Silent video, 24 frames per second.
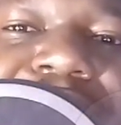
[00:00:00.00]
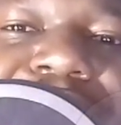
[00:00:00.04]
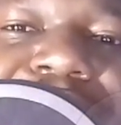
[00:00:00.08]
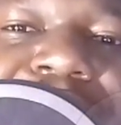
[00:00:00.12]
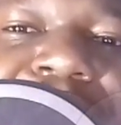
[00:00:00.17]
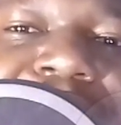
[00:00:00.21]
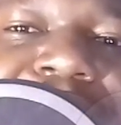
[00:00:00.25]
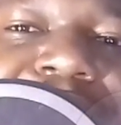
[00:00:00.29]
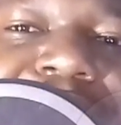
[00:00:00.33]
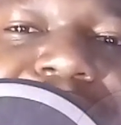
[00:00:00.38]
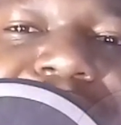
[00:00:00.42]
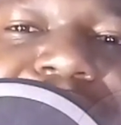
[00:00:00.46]

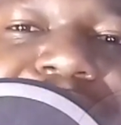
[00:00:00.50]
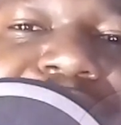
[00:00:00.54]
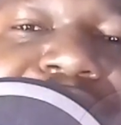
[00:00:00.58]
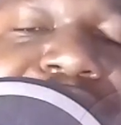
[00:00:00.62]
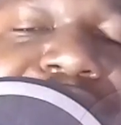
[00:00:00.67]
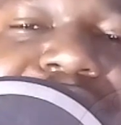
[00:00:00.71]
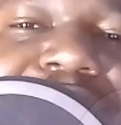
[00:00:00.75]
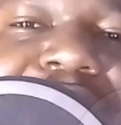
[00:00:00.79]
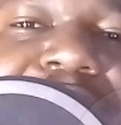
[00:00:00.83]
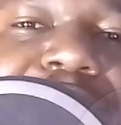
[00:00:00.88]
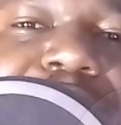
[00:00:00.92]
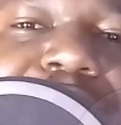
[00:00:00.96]
Then
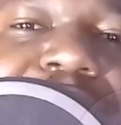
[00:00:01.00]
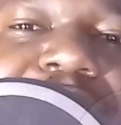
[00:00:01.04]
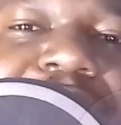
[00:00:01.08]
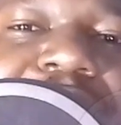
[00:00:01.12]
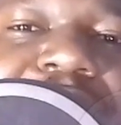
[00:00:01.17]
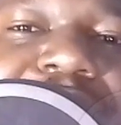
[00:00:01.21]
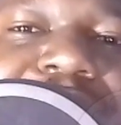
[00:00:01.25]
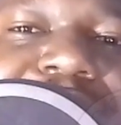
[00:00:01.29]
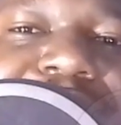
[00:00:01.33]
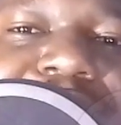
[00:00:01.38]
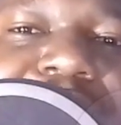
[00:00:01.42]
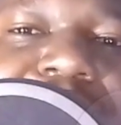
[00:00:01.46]
you take off
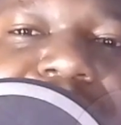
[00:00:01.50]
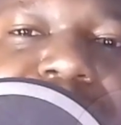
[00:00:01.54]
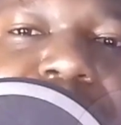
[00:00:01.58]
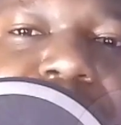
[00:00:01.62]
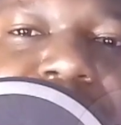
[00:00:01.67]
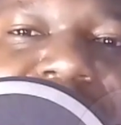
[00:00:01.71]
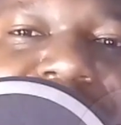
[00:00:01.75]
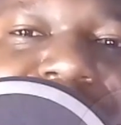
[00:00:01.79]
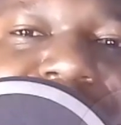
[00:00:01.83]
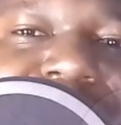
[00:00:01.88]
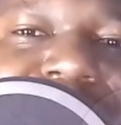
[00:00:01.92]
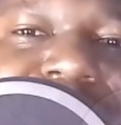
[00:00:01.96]

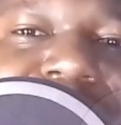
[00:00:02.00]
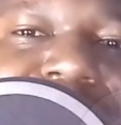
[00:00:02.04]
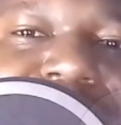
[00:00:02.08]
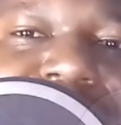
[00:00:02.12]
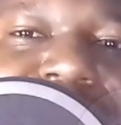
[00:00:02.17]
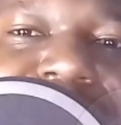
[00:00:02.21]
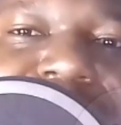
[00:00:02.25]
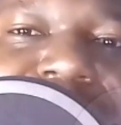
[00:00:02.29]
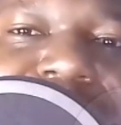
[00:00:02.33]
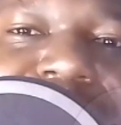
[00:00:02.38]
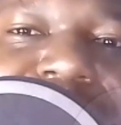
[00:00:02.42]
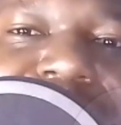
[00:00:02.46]

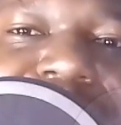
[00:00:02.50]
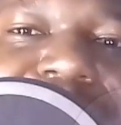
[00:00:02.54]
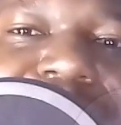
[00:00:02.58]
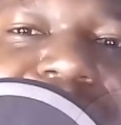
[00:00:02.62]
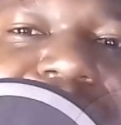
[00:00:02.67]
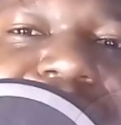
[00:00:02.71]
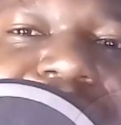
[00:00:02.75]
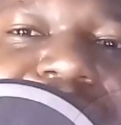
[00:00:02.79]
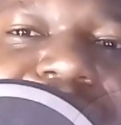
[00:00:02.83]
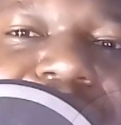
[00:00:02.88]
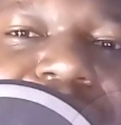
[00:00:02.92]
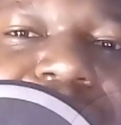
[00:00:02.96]
10%
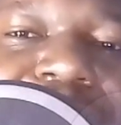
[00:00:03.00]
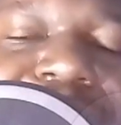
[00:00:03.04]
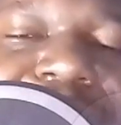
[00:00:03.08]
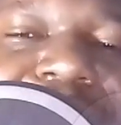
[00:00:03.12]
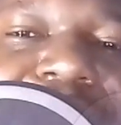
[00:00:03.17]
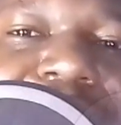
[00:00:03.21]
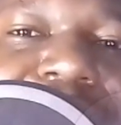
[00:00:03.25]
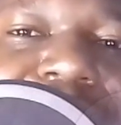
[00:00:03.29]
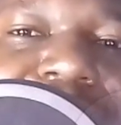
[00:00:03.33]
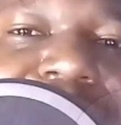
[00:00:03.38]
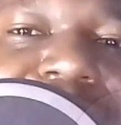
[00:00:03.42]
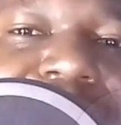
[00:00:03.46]
from
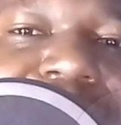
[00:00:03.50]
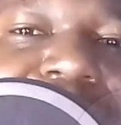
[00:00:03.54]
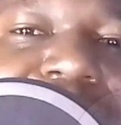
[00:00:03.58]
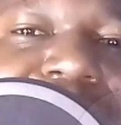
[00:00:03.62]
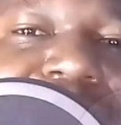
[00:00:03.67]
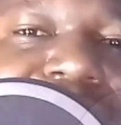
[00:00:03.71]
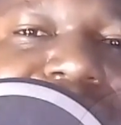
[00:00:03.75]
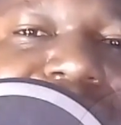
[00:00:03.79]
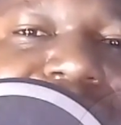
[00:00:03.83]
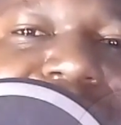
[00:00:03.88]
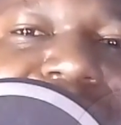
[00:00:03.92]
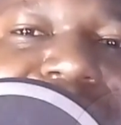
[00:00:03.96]
the
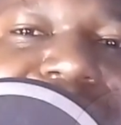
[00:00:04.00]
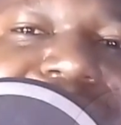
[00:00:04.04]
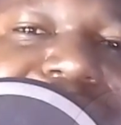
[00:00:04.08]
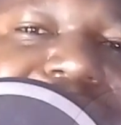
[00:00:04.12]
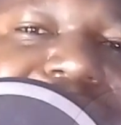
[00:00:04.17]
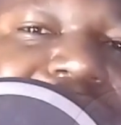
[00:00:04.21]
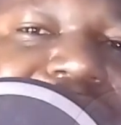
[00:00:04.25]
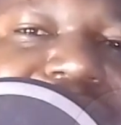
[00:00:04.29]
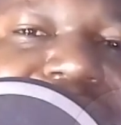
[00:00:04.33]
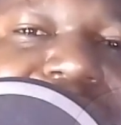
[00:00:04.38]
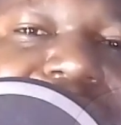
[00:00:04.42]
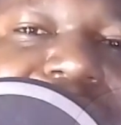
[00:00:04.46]

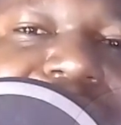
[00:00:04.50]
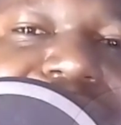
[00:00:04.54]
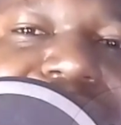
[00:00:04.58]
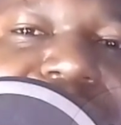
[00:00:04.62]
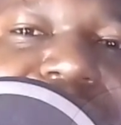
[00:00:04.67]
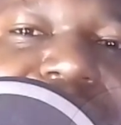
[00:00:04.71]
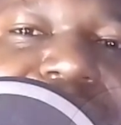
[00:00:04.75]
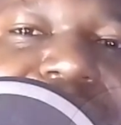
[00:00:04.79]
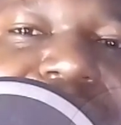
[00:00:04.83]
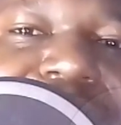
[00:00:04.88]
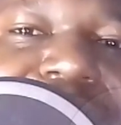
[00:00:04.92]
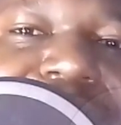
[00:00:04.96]

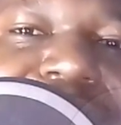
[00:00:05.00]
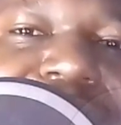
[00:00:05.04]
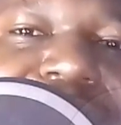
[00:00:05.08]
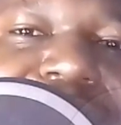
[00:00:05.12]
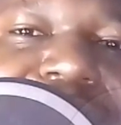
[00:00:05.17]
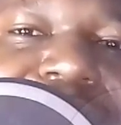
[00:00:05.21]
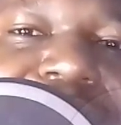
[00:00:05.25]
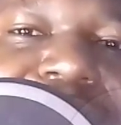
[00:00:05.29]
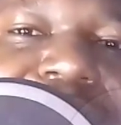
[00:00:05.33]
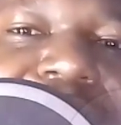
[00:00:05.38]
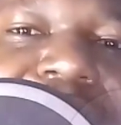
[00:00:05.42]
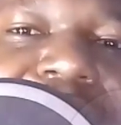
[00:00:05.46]
700,
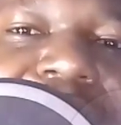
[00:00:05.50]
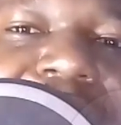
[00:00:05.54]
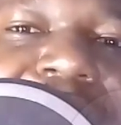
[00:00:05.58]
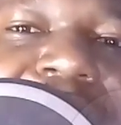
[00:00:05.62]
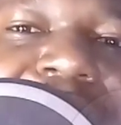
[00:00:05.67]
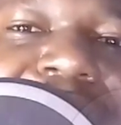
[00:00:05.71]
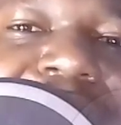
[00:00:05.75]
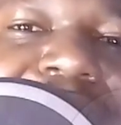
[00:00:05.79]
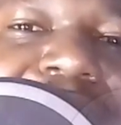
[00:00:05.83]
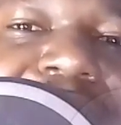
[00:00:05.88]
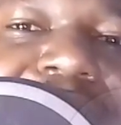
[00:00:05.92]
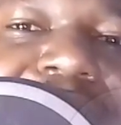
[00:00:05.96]
and